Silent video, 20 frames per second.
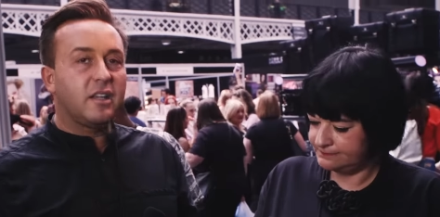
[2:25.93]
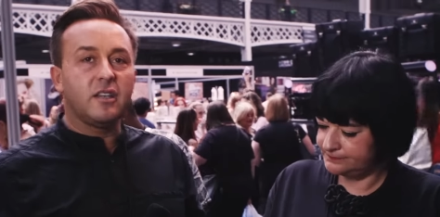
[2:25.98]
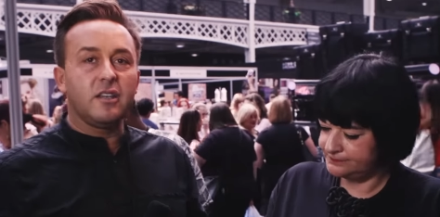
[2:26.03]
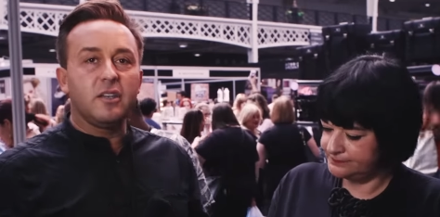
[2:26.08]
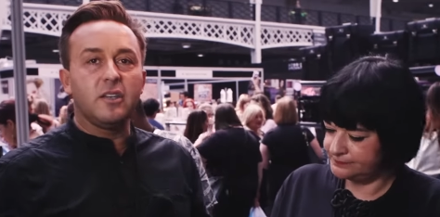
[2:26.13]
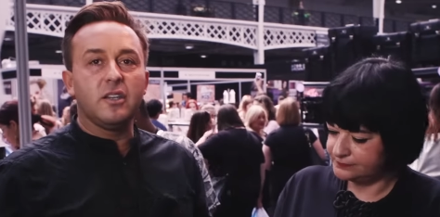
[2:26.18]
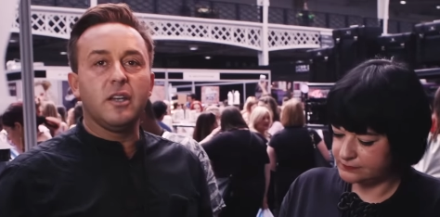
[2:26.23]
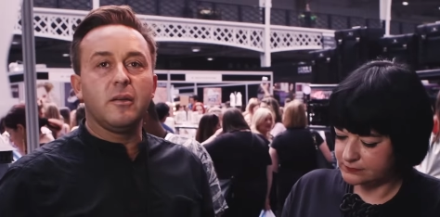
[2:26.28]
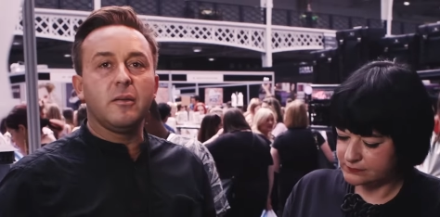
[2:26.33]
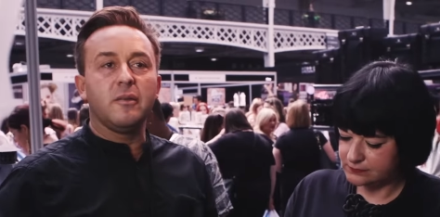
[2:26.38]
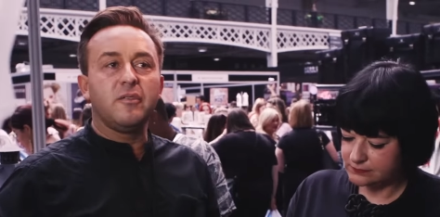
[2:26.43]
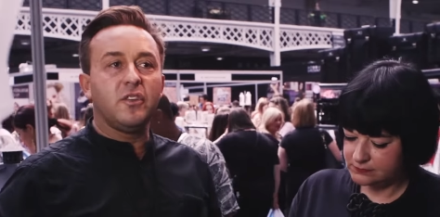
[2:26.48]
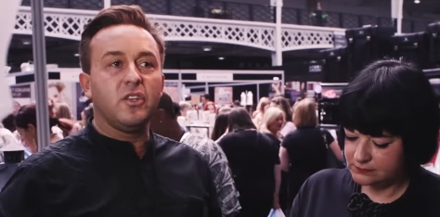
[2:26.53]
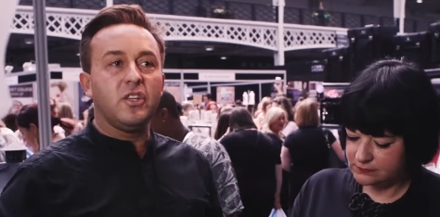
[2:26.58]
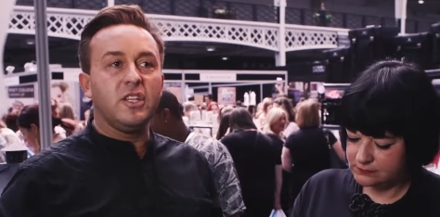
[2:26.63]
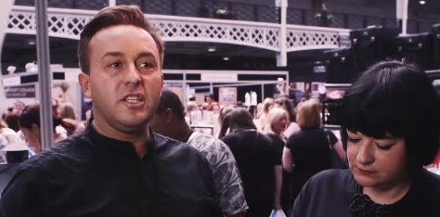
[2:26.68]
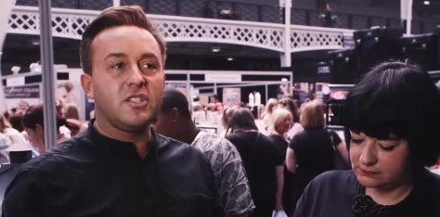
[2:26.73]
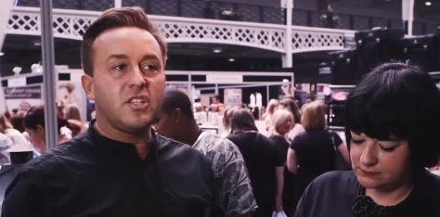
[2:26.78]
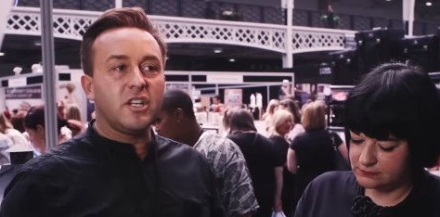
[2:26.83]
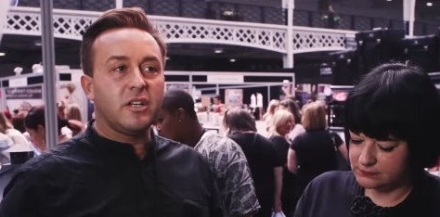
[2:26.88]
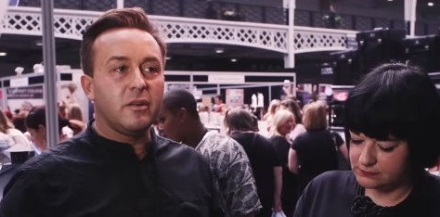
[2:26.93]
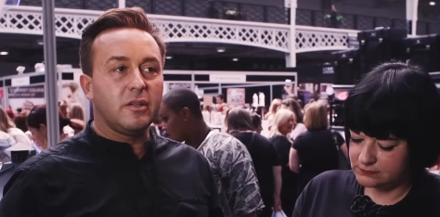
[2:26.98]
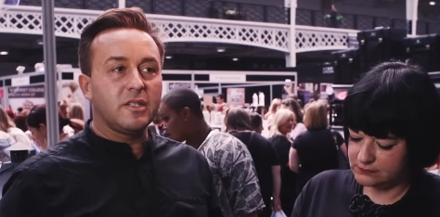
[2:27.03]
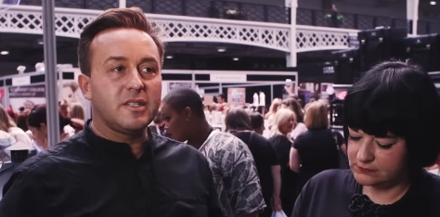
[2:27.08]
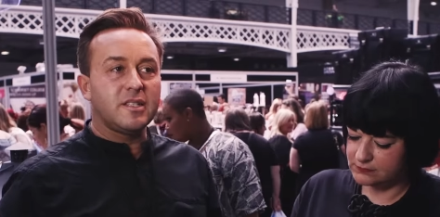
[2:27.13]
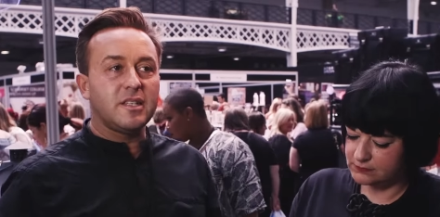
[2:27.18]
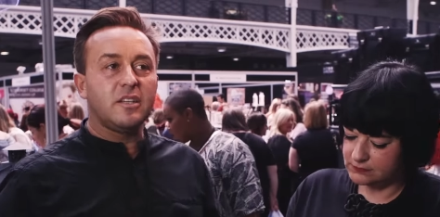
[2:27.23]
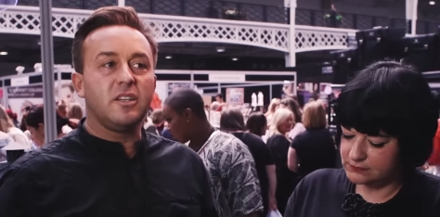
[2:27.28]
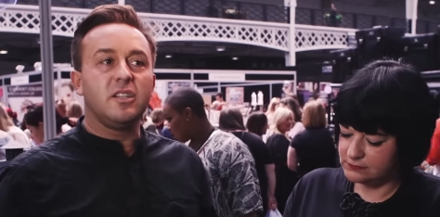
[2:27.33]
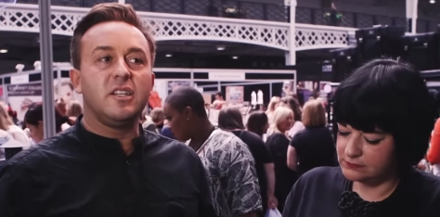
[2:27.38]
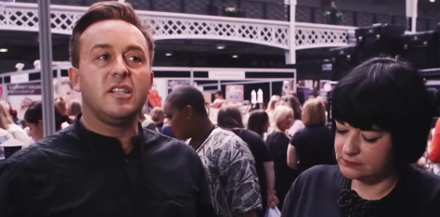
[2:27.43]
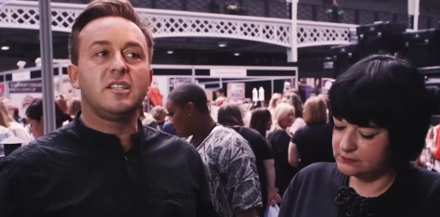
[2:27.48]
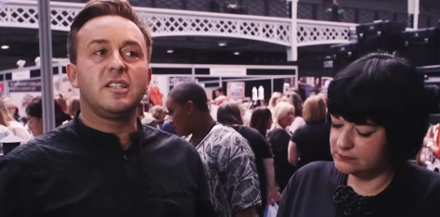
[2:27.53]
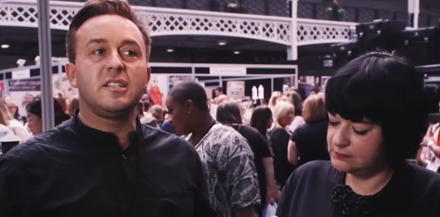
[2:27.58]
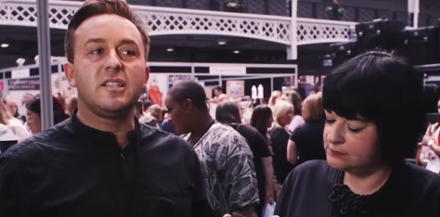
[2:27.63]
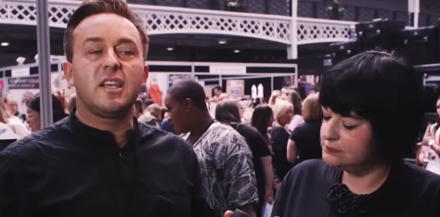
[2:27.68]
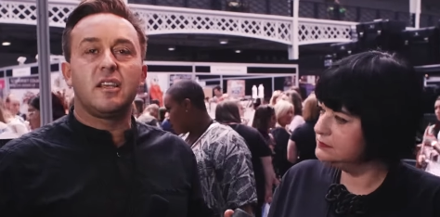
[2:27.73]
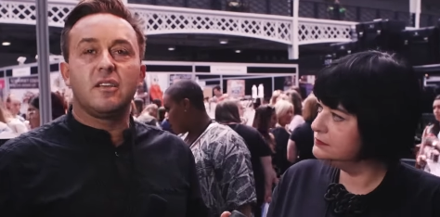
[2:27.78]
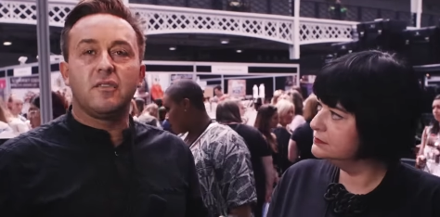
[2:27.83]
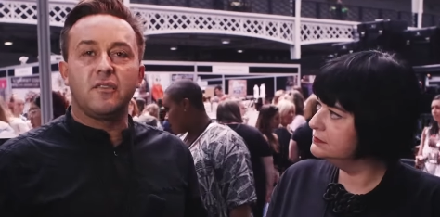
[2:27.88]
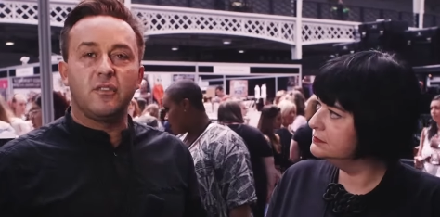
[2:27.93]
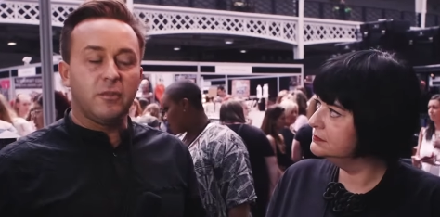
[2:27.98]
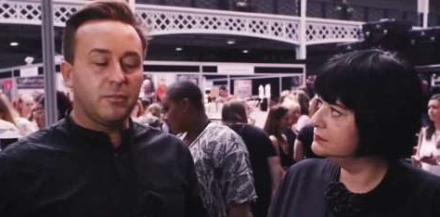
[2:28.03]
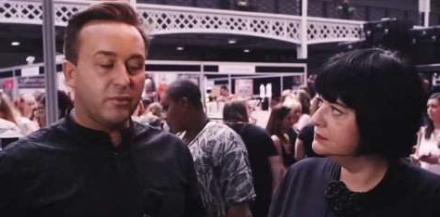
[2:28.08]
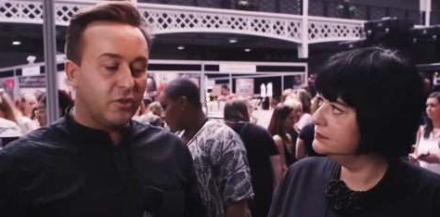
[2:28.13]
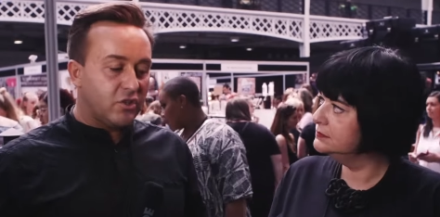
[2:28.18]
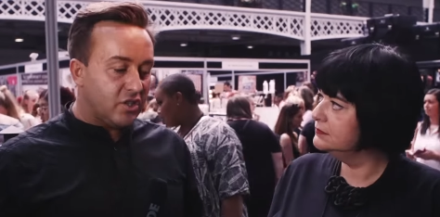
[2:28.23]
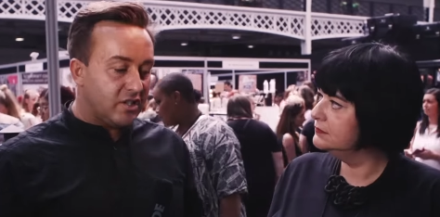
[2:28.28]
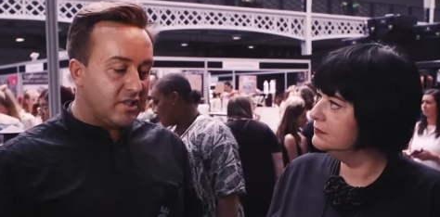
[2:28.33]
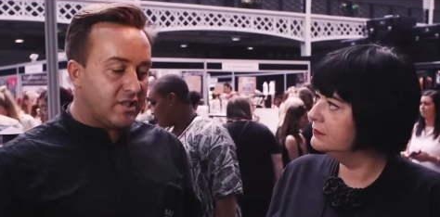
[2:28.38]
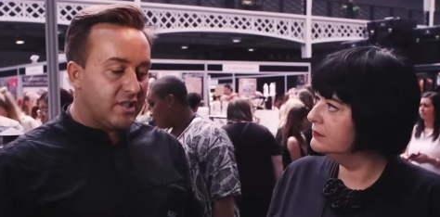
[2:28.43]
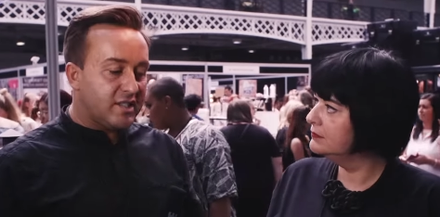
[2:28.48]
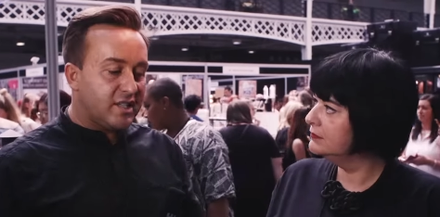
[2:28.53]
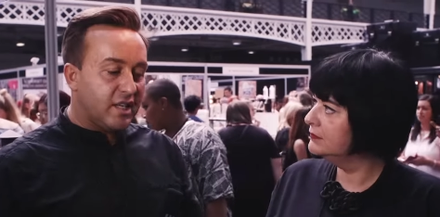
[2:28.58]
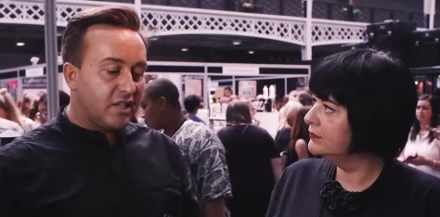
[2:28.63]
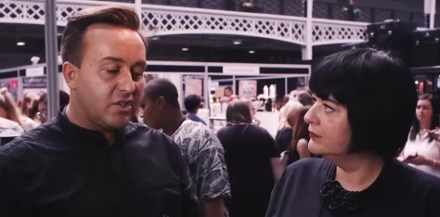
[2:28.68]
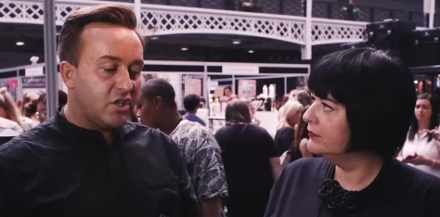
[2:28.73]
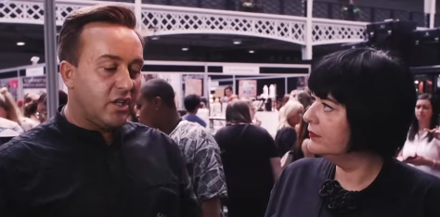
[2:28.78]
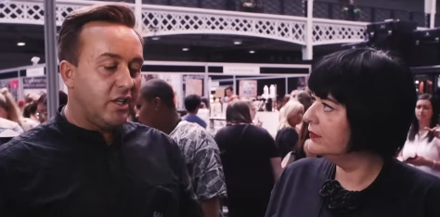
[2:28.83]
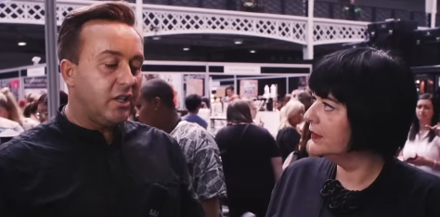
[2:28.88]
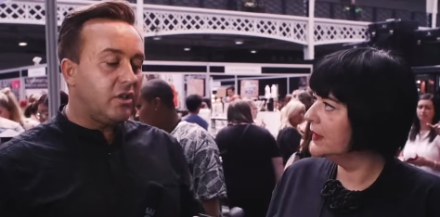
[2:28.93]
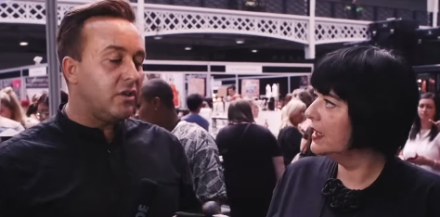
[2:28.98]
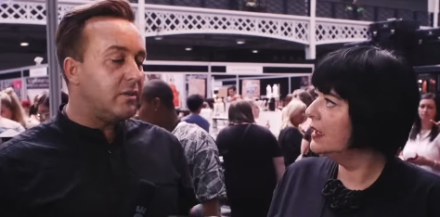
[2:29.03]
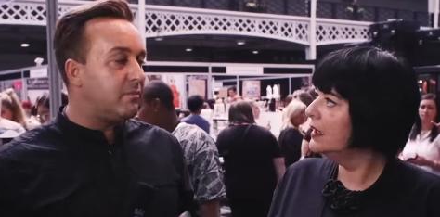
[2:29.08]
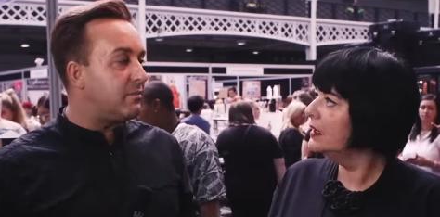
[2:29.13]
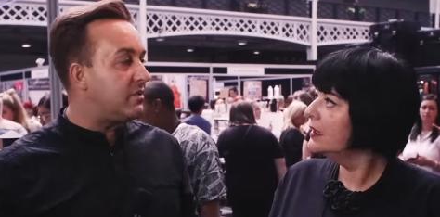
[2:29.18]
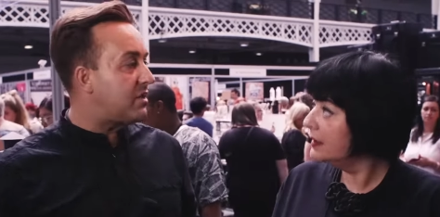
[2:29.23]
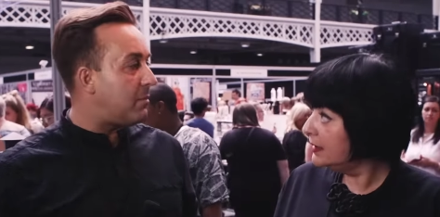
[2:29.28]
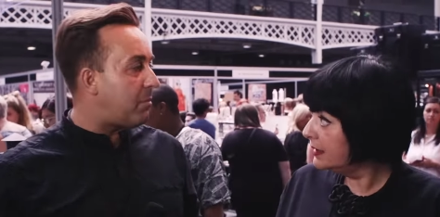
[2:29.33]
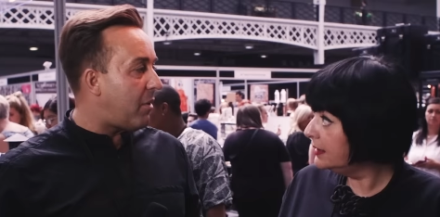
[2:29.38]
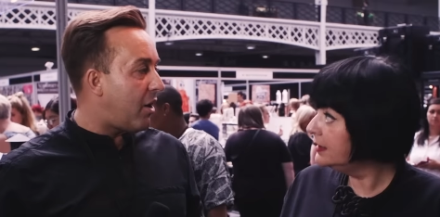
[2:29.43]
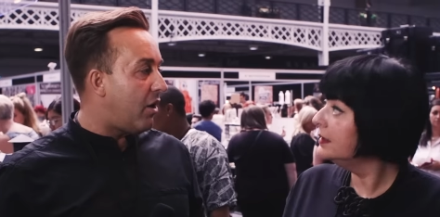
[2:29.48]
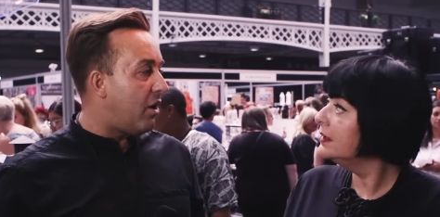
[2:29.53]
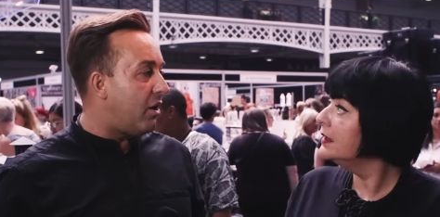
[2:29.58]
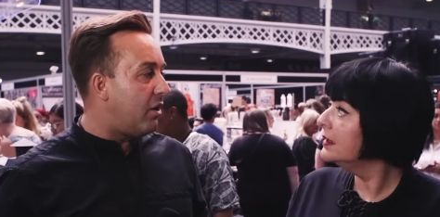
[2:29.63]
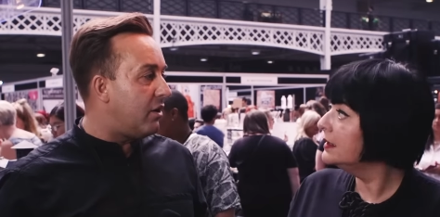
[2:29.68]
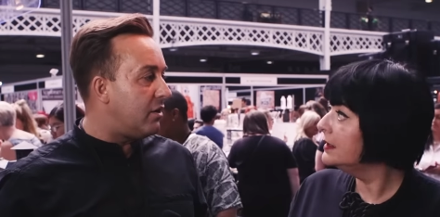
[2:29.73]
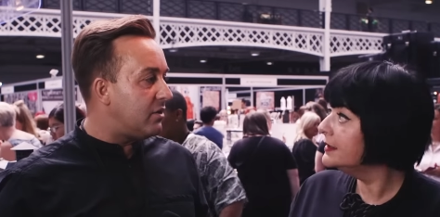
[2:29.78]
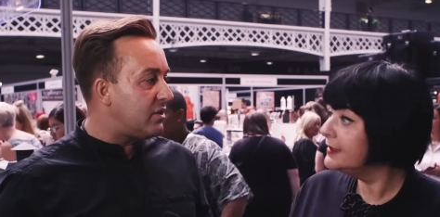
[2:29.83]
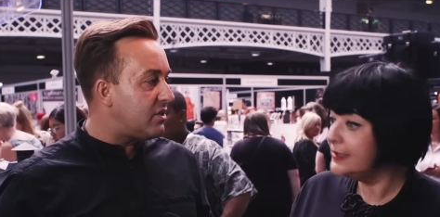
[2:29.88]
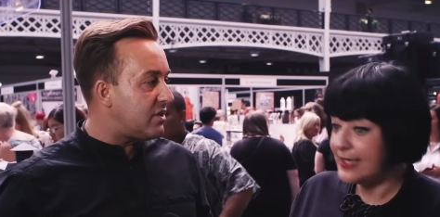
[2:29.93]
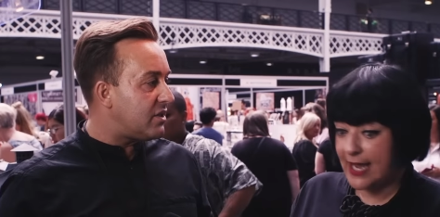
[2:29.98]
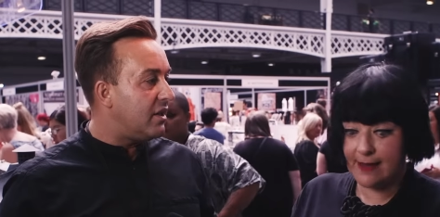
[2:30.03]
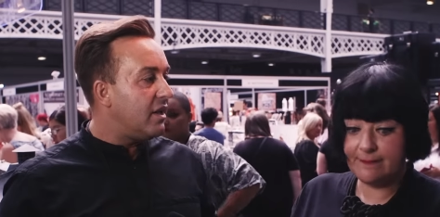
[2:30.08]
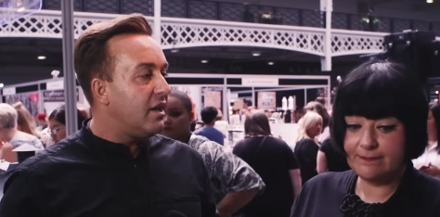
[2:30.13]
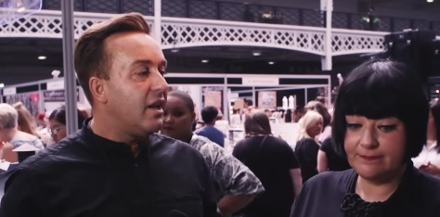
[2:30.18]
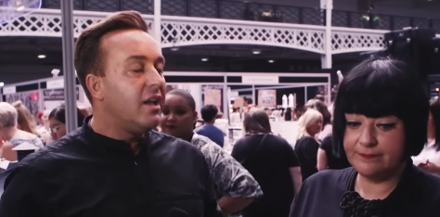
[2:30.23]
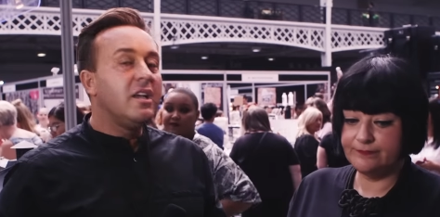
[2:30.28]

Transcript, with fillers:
Speaker 1: you know, if you need to go on set, you need to take a few brushes, this actually comes apart. Yep.